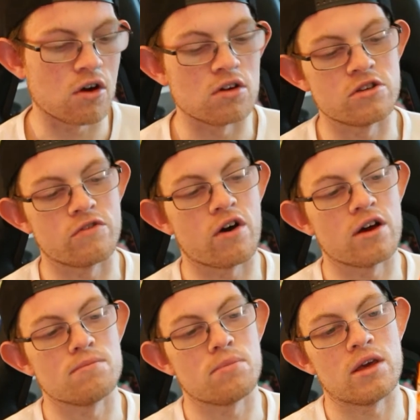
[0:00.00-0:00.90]

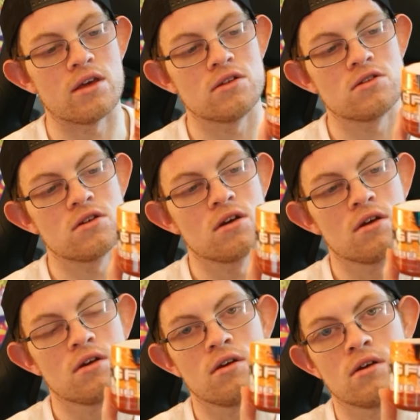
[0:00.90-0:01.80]
Divine Peach
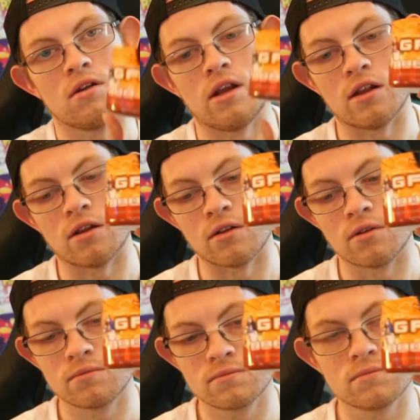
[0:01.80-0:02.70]
little
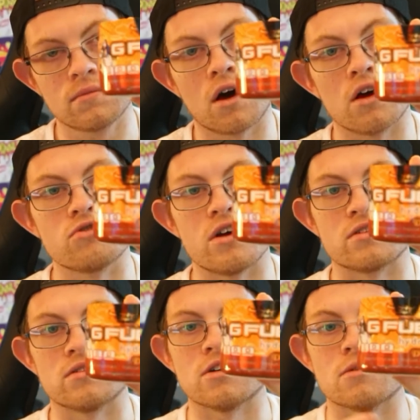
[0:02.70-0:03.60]

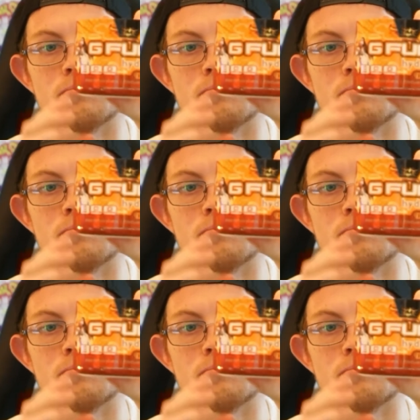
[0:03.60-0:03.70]
hydration tub